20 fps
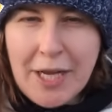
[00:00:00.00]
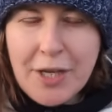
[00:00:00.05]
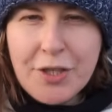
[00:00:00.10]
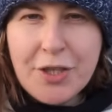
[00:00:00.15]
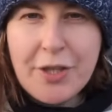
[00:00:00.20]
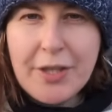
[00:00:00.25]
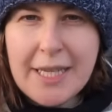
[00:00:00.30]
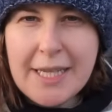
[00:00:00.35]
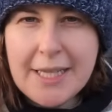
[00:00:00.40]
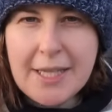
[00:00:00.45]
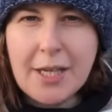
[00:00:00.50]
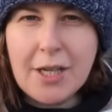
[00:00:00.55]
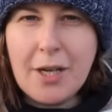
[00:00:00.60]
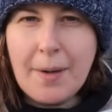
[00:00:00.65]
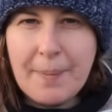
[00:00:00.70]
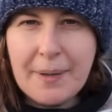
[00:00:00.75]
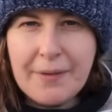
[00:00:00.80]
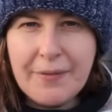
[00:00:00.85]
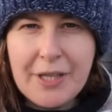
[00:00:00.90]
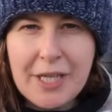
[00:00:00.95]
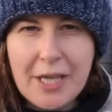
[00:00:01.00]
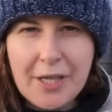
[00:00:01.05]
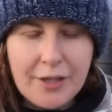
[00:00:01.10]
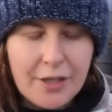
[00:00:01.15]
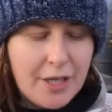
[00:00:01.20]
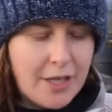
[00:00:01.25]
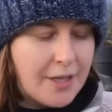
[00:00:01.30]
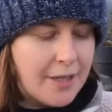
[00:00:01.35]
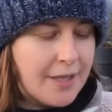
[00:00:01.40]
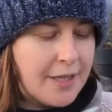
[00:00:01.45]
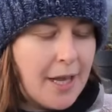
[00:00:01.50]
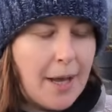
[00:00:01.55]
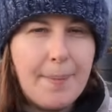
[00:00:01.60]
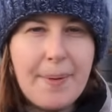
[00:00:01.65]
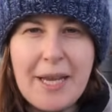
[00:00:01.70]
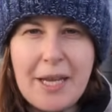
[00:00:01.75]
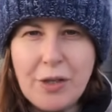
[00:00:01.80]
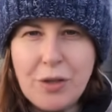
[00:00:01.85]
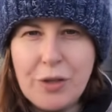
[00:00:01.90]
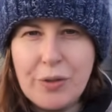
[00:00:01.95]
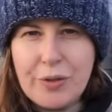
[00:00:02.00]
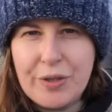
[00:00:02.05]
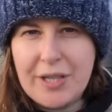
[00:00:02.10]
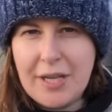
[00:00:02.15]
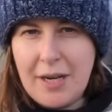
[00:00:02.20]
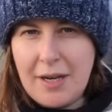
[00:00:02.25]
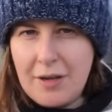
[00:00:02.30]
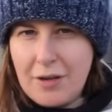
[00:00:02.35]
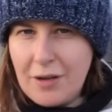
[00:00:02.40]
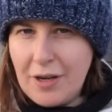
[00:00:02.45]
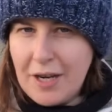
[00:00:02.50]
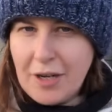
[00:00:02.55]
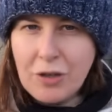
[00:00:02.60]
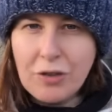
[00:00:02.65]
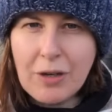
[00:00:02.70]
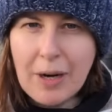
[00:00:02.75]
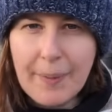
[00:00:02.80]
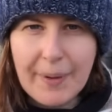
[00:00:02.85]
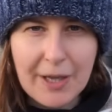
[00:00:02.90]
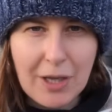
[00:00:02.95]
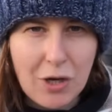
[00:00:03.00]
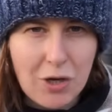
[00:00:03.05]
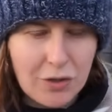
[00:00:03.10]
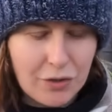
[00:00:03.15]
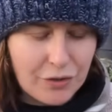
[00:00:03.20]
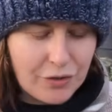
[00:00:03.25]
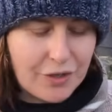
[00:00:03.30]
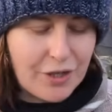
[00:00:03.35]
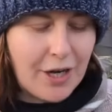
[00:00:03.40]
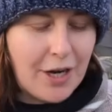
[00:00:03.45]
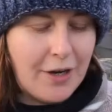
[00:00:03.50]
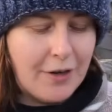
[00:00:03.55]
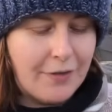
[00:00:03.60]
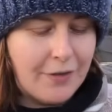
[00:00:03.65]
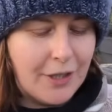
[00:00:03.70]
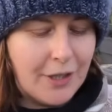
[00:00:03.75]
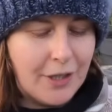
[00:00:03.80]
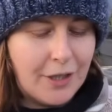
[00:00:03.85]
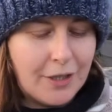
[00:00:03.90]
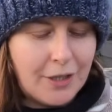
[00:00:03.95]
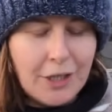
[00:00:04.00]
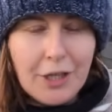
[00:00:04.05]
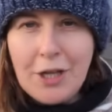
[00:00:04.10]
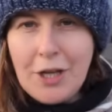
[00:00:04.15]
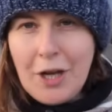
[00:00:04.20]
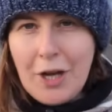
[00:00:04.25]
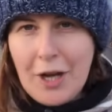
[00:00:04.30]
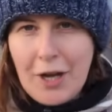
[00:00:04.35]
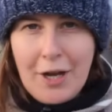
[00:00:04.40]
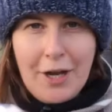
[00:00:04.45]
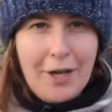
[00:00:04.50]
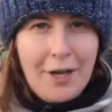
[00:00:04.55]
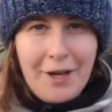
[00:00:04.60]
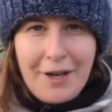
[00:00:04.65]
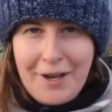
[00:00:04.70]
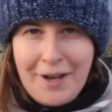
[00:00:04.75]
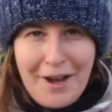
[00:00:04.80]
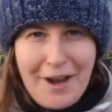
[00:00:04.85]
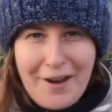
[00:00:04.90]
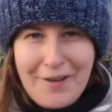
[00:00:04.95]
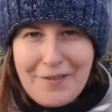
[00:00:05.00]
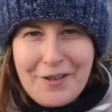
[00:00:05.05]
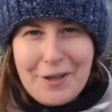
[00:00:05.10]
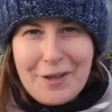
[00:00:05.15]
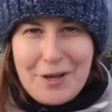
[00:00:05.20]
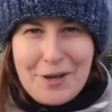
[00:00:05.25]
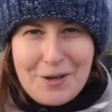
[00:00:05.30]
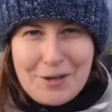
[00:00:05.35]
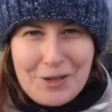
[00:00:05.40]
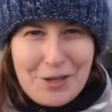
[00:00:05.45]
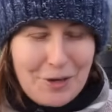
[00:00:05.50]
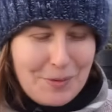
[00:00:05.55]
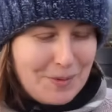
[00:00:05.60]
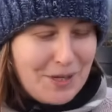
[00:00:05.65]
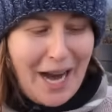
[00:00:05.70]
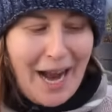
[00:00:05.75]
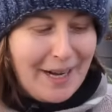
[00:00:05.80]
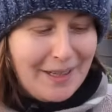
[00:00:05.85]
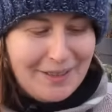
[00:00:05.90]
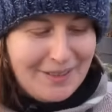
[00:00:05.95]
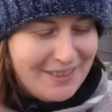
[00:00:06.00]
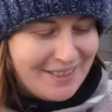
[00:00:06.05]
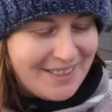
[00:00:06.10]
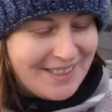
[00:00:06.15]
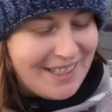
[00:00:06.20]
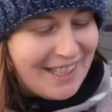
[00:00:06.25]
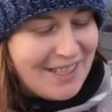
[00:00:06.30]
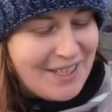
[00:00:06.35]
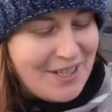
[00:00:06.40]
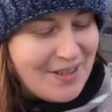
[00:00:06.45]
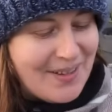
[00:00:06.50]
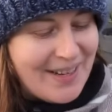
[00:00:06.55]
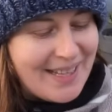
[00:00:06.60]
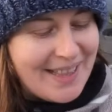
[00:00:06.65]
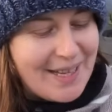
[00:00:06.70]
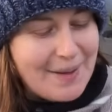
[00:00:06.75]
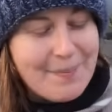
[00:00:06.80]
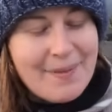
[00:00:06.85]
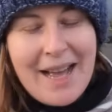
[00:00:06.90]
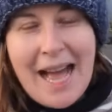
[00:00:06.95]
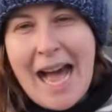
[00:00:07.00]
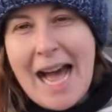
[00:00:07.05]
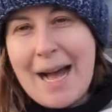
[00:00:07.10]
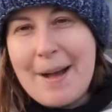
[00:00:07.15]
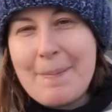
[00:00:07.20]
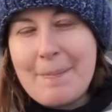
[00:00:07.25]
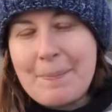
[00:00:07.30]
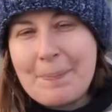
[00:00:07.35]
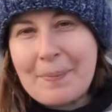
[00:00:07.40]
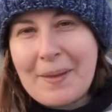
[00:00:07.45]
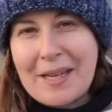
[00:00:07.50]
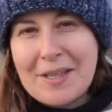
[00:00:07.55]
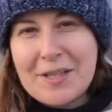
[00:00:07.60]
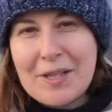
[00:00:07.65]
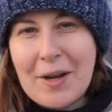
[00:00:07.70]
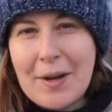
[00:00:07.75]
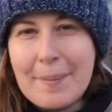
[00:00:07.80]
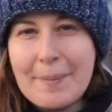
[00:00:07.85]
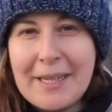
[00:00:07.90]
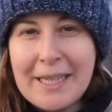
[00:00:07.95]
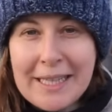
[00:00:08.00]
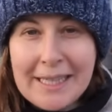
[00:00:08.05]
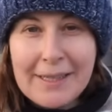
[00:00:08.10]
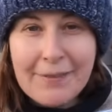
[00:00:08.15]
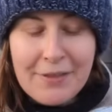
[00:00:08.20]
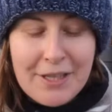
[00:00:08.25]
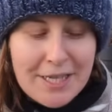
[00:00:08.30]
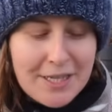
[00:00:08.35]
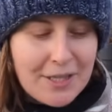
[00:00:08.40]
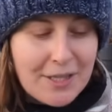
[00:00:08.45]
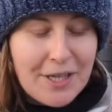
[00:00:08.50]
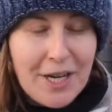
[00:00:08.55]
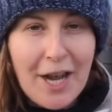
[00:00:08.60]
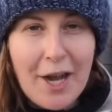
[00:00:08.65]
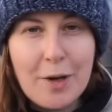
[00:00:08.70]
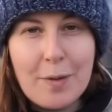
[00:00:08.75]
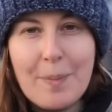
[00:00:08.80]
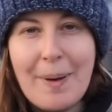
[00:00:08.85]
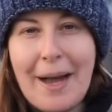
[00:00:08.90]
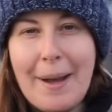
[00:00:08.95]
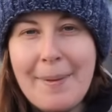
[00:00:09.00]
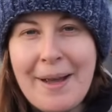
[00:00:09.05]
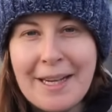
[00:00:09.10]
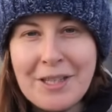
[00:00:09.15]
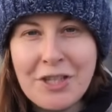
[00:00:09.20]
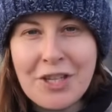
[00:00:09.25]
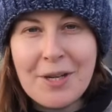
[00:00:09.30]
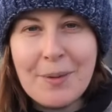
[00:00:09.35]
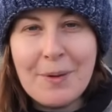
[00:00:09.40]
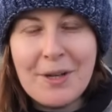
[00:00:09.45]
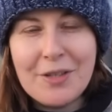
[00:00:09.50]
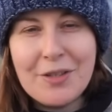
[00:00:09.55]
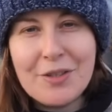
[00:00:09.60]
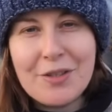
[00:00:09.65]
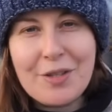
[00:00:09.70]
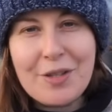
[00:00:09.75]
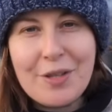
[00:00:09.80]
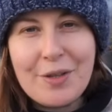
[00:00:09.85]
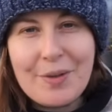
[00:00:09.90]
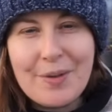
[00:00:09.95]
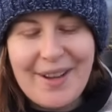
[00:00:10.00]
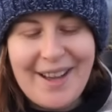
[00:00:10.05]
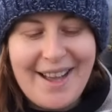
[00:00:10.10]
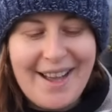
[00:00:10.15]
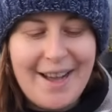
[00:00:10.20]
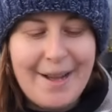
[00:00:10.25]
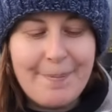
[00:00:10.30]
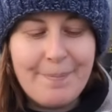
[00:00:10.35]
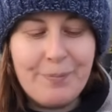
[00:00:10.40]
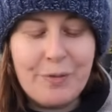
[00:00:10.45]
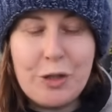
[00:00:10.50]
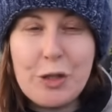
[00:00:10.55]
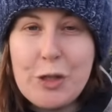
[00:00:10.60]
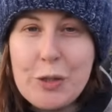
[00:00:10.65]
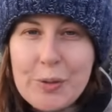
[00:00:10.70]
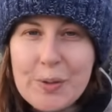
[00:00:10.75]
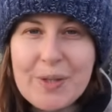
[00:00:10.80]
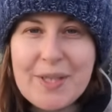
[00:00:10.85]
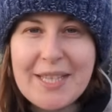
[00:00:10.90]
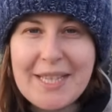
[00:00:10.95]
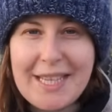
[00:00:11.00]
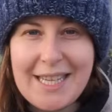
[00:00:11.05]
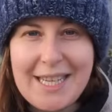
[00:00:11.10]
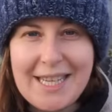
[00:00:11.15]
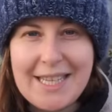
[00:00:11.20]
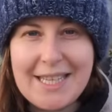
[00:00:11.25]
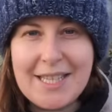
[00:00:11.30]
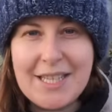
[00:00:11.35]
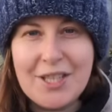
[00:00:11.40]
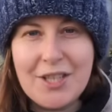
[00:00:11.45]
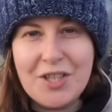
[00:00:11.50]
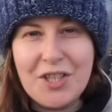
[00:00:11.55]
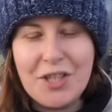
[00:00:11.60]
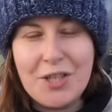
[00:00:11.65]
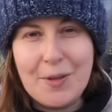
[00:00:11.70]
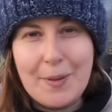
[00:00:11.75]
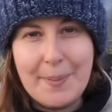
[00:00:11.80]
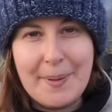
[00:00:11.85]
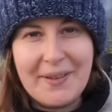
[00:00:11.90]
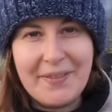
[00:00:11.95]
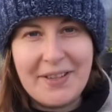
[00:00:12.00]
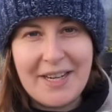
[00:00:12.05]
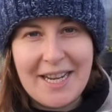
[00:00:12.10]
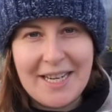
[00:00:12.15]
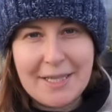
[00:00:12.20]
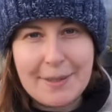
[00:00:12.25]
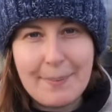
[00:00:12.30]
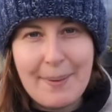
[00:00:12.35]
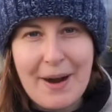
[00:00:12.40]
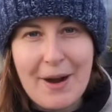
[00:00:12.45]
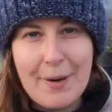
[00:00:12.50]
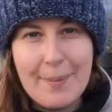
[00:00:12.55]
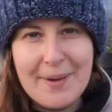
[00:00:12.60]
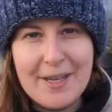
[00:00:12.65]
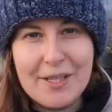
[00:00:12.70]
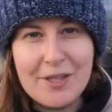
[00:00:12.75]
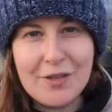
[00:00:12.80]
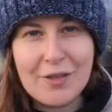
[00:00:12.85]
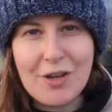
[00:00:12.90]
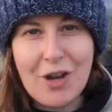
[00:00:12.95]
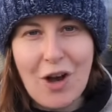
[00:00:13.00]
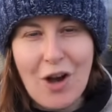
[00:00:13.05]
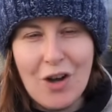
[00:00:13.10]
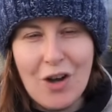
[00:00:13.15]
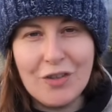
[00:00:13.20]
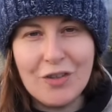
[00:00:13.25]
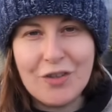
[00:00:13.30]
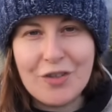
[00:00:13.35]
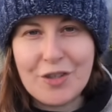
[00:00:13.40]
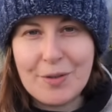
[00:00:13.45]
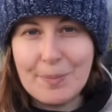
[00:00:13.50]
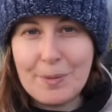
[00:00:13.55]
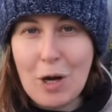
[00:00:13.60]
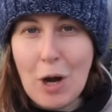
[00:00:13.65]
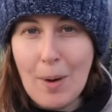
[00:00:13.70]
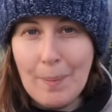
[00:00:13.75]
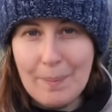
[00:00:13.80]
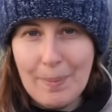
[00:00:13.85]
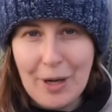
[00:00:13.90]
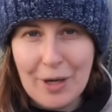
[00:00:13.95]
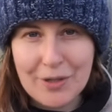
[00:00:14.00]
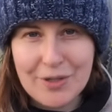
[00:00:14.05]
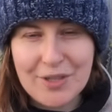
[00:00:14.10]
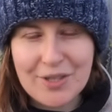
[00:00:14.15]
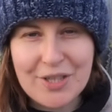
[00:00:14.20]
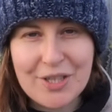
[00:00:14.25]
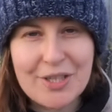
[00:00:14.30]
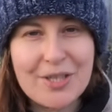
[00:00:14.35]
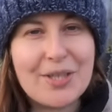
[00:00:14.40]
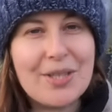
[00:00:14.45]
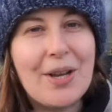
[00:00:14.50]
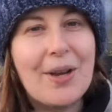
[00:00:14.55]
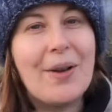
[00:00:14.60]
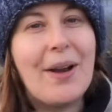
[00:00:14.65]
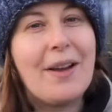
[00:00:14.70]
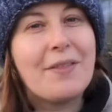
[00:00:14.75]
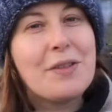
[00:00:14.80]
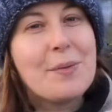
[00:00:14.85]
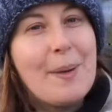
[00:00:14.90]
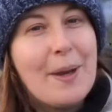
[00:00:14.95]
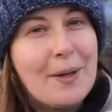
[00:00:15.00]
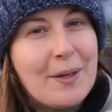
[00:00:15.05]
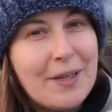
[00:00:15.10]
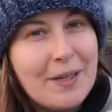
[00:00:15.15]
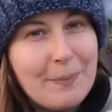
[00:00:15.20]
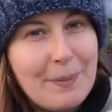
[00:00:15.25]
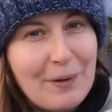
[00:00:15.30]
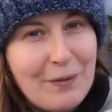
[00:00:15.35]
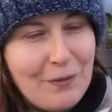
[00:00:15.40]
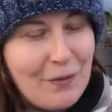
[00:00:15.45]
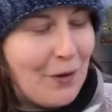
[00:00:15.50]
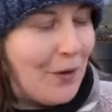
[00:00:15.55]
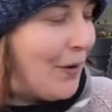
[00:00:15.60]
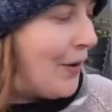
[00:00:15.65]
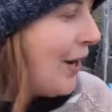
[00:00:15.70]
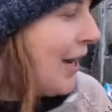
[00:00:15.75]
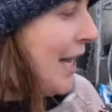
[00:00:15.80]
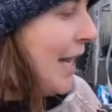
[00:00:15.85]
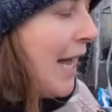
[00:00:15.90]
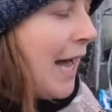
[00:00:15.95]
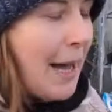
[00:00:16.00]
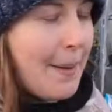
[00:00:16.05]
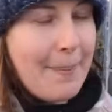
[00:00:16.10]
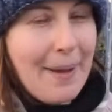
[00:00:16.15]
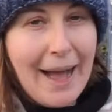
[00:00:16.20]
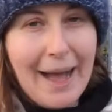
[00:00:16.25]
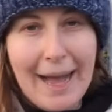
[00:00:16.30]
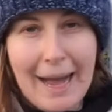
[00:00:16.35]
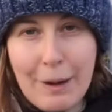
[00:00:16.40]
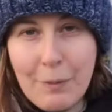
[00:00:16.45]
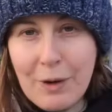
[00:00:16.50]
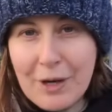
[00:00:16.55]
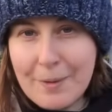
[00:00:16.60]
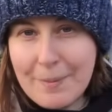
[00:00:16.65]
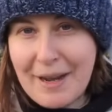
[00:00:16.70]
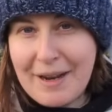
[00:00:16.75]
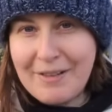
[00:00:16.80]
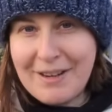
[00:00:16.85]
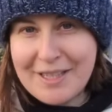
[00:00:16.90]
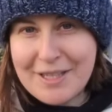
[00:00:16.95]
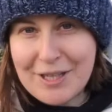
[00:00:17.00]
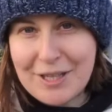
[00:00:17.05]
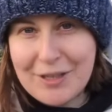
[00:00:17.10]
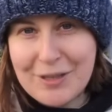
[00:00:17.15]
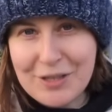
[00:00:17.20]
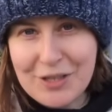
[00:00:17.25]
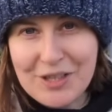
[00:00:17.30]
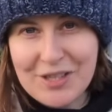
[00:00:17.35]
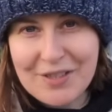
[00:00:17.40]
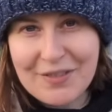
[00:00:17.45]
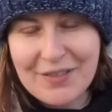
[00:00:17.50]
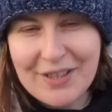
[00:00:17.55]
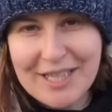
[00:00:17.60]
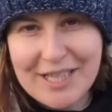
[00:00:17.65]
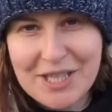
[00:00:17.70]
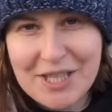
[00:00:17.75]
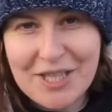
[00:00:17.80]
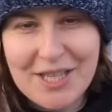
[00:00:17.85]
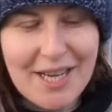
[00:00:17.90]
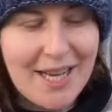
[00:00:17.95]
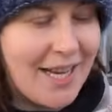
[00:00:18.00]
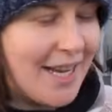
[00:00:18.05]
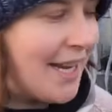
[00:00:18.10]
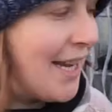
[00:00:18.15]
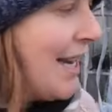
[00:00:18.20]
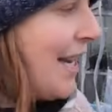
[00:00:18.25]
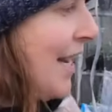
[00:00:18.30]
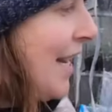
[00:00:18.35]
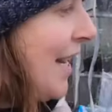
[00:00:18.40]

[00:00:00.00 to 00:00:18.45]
So these are a couple of the onions that are being used in, in grow alongs over, over the YouTube channels that are doing them. Um, so I'm going to give these a go, but I actually want to um, use these to do a bit of an experiment on some compost. So I've spoken before about how one of my resolutions for this year